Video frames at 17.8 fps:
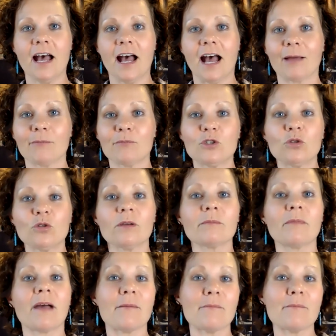I'm doing
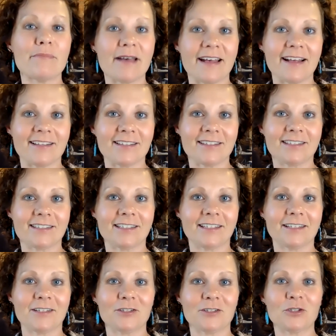my best
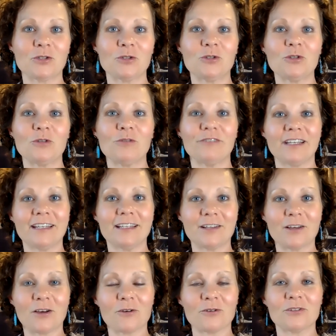to do
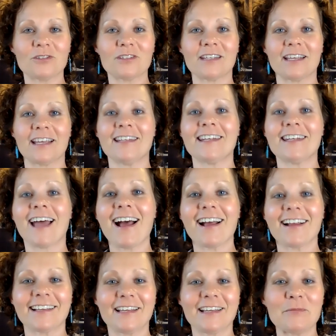videos and
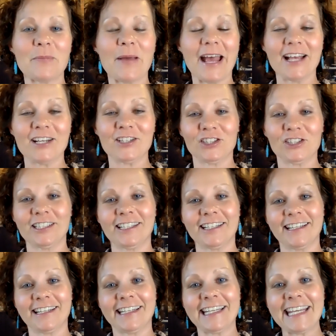not get passionate
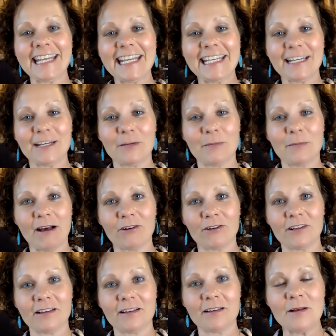and heated
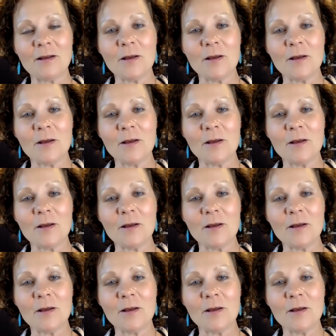about it.